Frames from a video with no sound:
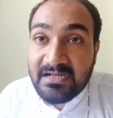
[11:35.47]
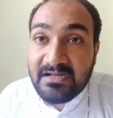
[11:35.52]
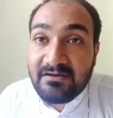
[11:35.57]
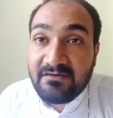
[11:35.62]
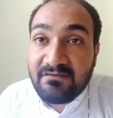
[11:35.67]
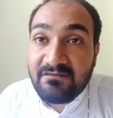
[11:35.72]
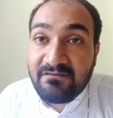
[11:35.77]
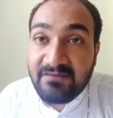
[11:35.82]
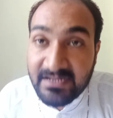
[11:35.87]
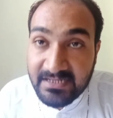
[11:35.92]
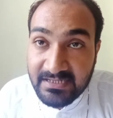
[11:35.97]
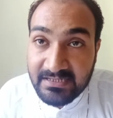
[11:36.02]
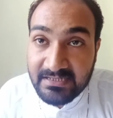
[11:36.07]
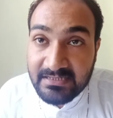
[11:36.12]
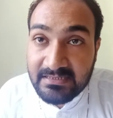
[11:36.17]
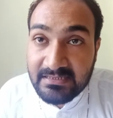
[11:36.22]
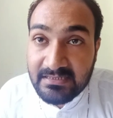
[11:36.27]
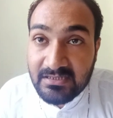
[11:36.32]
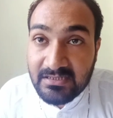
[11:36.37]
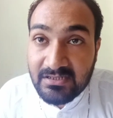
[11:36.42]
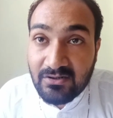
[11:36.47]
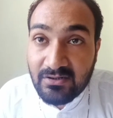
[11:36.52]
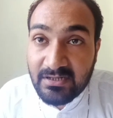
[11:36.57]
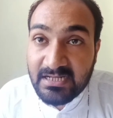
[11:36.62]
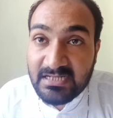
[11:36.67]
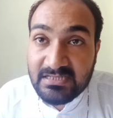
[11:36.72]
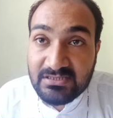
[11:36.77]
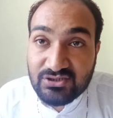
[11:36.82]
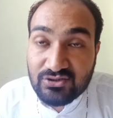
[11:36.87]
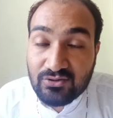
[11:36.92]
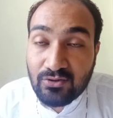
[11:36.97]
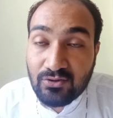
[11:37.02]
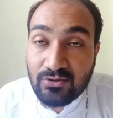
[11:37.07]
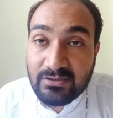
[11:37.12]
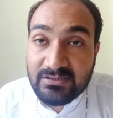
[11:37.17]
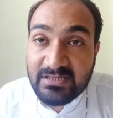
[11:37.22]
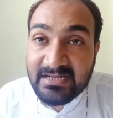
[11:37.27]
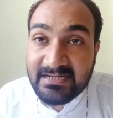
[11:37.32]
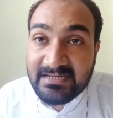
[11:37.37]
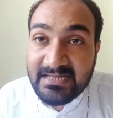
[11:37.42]
win. Okay,
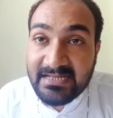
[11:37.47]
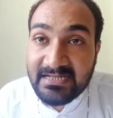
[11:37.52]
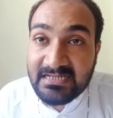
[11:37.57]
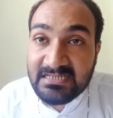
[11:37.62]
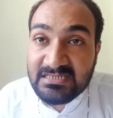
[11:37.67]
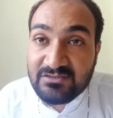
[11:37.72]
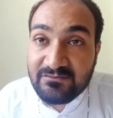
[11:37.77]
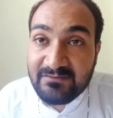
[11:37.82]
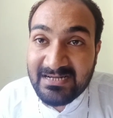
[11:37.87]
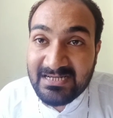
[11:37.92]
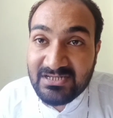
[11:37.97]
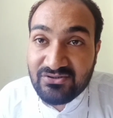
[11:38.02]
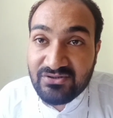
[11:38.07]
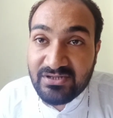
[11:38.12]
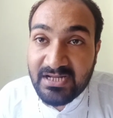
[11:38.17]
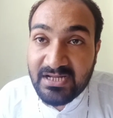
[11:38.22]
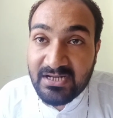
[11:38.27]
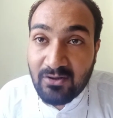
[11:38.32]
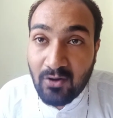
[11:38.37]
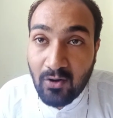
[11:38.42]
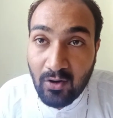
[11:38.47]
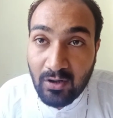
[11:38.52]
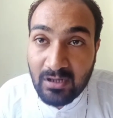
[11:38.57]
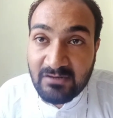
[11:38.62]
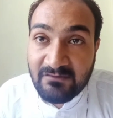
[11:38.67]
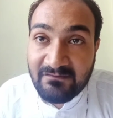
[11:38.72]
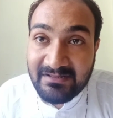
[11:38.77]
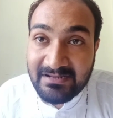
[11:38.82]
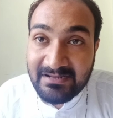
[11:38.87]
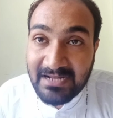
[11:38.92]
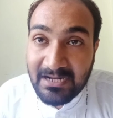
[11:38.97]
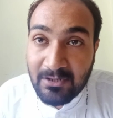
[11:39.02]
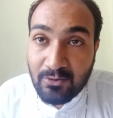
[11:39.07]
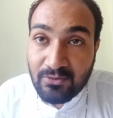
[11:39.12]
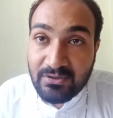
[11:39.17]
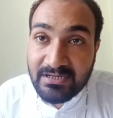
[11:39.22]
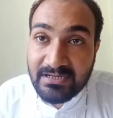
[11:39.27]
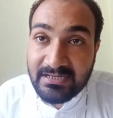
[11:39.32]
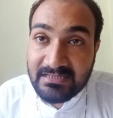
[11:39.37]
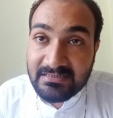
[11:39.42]
so the king's victory in all were
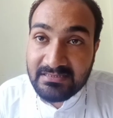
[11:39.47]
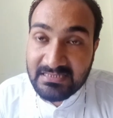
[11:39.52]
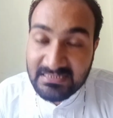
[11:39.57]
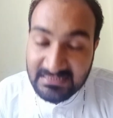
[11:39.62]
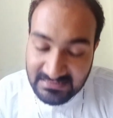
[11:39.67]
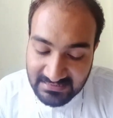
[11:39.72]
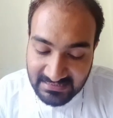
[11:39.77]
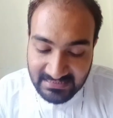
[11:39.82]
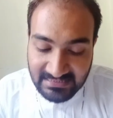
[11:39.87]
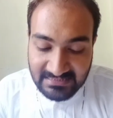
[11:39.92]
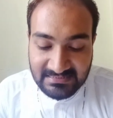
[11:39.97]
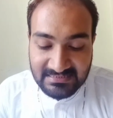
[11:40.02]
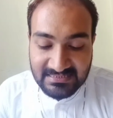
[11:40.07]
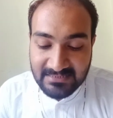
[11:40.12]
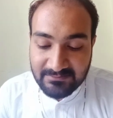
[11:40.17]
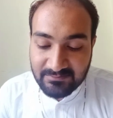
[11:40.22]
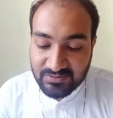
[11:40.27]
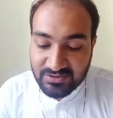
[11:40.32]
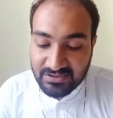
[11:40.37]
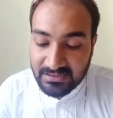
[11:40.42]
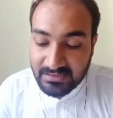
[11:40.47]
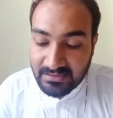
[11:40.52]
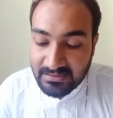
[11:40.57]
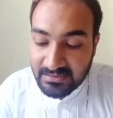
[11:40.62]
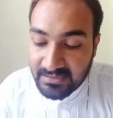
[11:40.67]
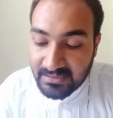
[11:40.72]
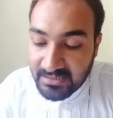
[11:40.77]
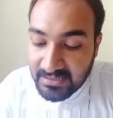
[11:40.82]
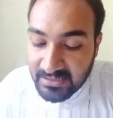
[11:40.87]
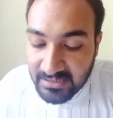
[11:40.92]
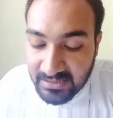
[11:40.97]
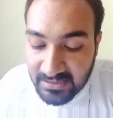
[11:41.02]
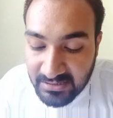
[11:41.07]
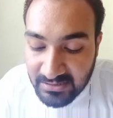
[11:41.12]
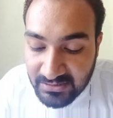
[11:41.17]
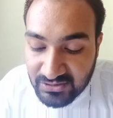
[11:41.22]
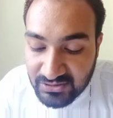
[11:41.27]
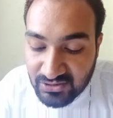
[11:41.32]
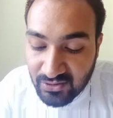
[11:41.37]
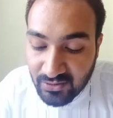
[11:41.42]
recorded in this inscription.
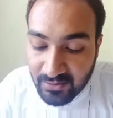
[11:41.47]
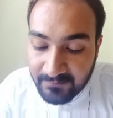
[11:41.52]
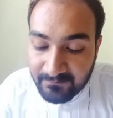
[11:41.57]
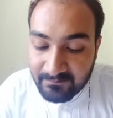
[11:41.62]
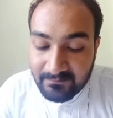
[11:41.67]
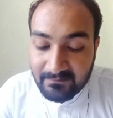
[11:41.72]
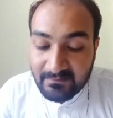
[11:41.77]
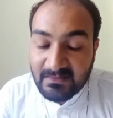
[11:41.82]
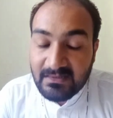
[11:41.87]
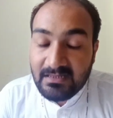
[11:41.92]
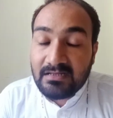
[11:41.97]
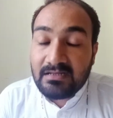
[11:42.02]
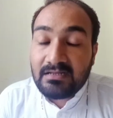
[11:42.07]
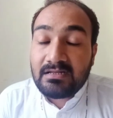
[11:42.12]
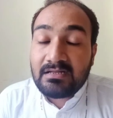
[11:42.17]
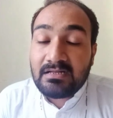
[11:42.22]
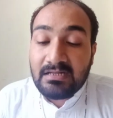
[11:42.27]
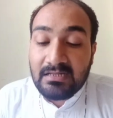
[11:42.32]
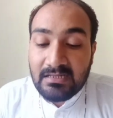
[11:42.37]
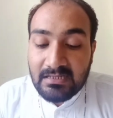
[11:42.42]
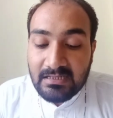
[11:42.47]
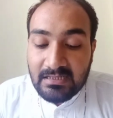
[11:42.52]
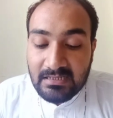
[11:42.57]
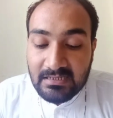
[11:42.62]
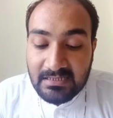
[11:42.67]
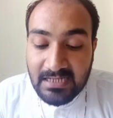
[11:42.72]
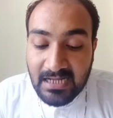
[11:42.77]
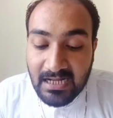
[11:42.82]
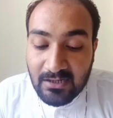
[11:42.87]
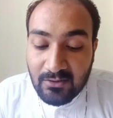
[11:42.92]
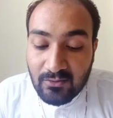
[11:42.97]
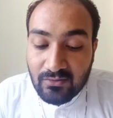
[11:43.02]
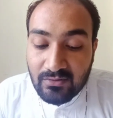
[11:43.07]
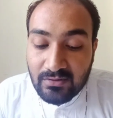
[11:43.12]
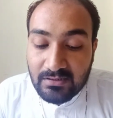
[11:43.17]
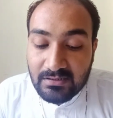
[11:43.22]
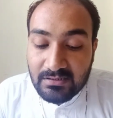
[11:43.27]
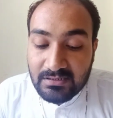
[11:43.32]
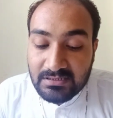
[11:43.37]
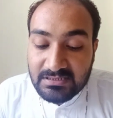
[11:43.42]
So
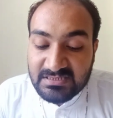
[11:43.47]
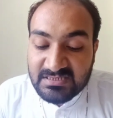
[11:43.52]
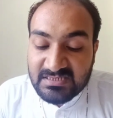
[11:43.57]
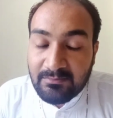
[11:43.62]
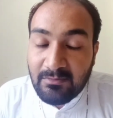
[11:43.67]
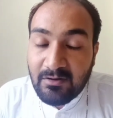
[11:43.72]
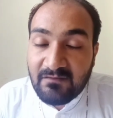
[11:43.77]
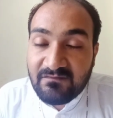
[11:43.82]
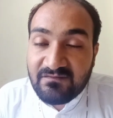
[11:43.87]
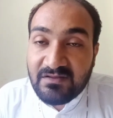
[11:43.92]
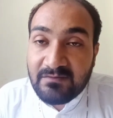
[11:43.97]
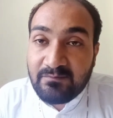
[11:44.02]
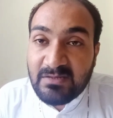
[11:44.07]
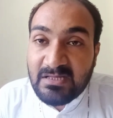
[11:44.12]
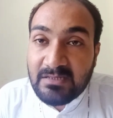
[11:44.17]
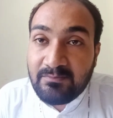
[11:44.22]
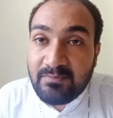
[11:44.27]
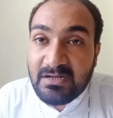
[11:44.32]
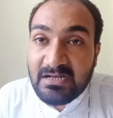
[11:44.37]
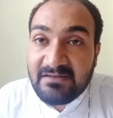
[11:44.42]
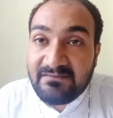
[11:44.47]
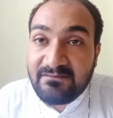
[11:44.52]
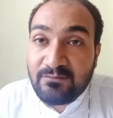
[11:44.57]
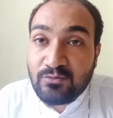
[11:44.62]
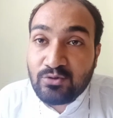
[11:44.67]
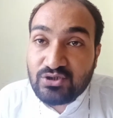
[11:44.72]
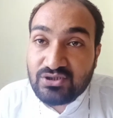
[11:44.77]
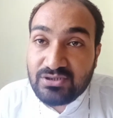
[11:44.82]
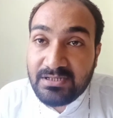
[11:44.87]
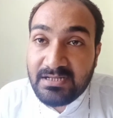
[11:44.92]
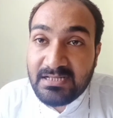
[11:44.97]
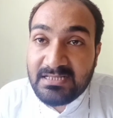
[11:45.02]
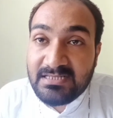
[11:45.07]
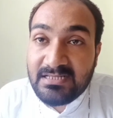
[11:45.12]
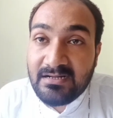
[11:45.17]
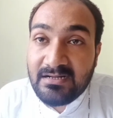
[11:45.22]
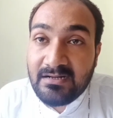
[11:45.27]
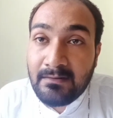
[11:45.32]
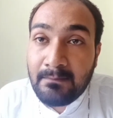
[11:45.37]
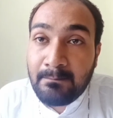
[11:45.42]
now some of the people who studied
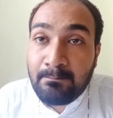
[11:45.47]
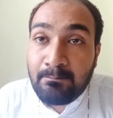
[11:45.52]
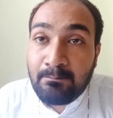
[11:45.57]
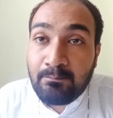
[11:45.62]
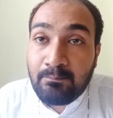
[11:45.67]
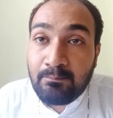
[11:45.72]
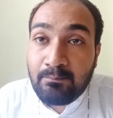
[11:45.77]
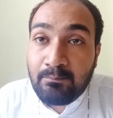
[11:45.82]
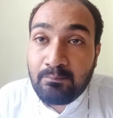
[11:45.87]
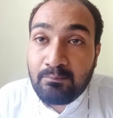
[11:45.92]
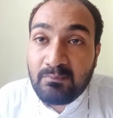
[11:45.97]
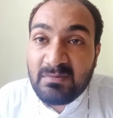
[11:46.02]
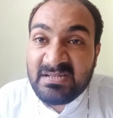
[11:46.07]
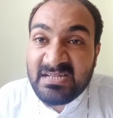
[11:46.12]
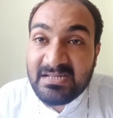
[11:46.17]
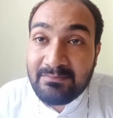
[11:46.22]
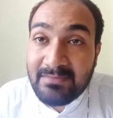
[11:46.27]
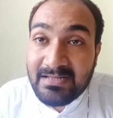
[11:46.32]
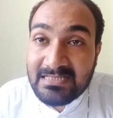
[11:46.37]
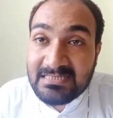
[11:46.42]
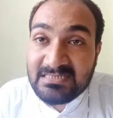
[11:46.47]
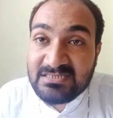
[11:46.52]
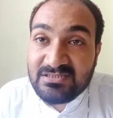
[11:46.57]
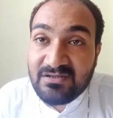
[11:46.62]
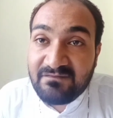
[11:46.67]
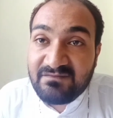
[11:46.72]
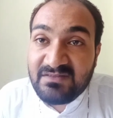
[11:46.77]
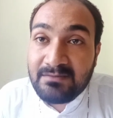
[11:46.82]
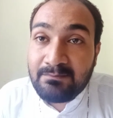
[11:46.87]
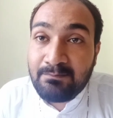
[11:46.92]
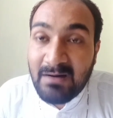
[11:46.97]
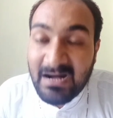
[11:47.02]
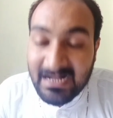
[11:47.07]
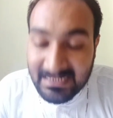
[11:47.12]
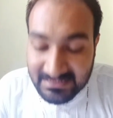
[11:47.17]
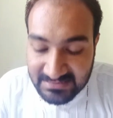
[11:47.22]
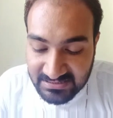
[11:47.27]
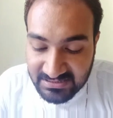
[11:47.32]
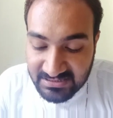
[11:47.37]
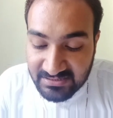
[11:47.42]
the remains of the
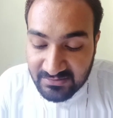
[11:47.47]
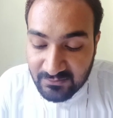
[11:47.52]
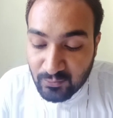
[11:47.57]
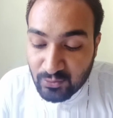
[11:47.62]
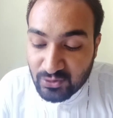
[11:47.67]
past,